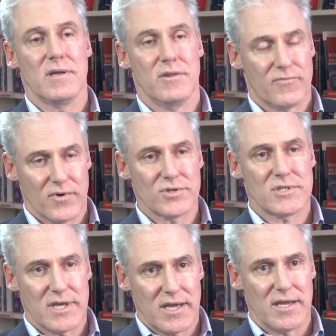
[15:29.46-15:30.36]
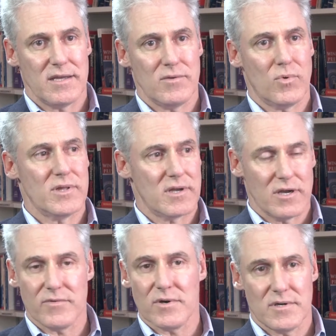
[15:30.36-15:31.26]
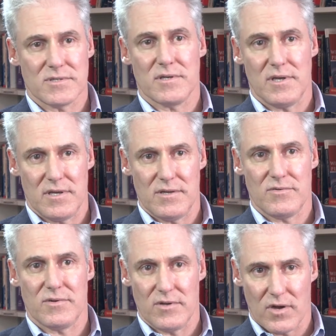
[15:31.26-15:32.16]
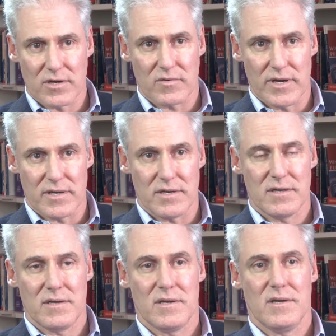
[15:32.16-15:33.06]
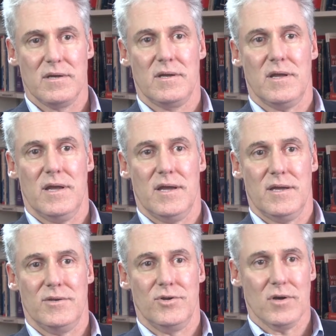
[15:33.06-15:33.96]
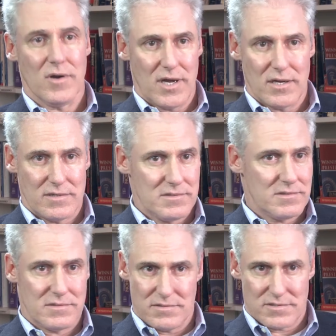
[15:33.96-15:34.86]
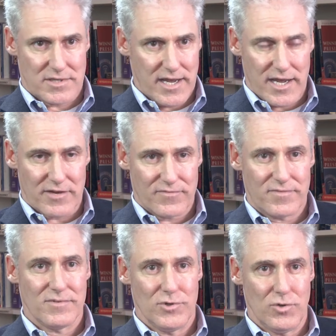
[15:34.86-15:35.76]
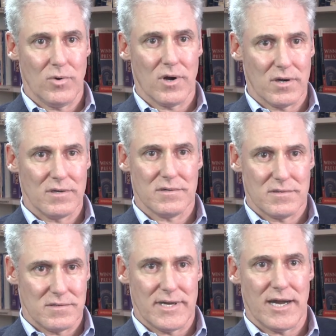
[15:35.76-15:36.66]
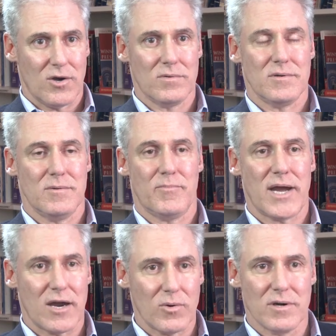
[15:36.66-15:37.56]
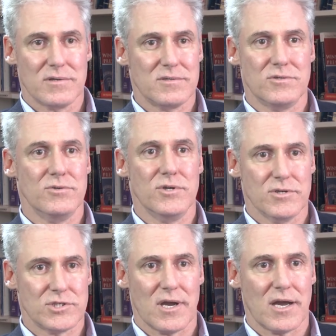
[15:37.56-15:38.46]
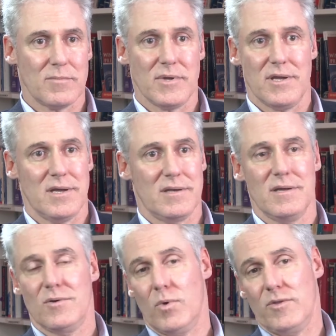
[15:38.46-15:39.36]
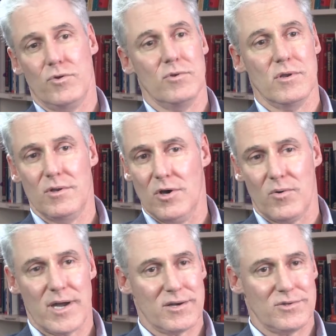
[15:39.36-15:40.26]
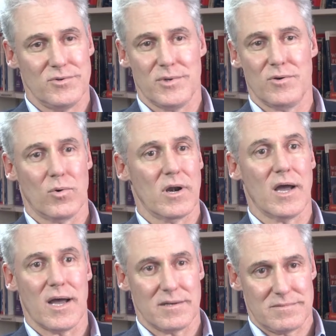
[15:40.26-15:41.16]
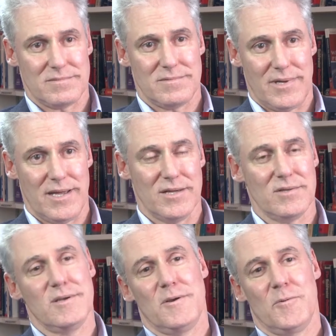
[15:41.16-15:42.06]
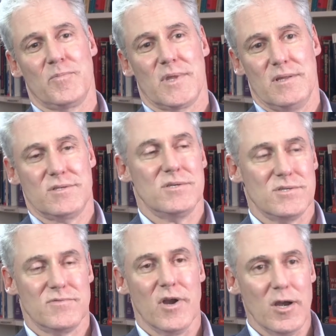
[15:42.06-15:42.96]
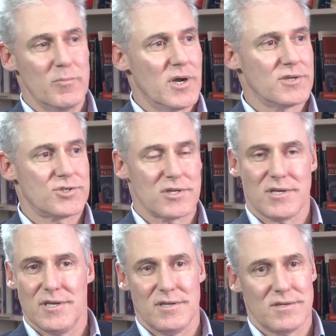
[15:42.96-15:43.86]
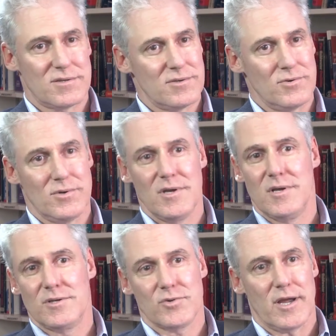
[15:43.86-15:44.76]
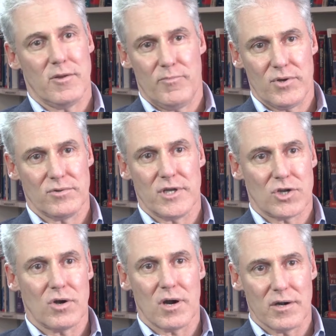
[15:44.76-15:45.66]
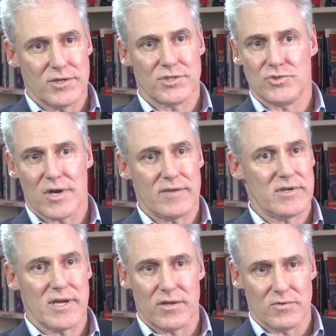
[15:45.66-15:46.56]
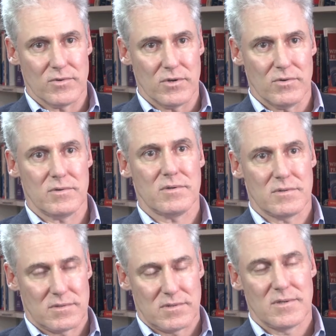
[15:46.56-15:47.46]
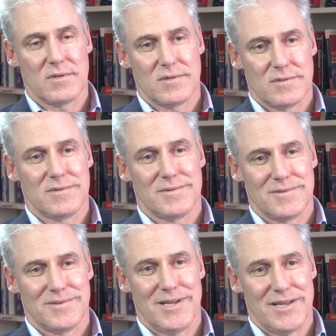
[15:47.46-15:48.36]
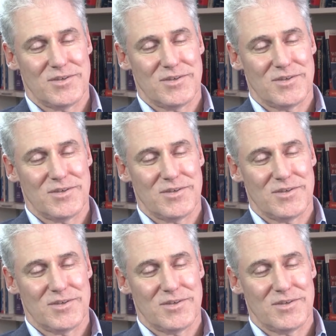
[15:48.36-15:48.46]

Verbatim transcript: The first day when the governor is inaugurated and you're on staff, you are now empowered to do your job, and whether you know how to do it or not. And this is very much akin to trying to build a car as you drive it down the road. And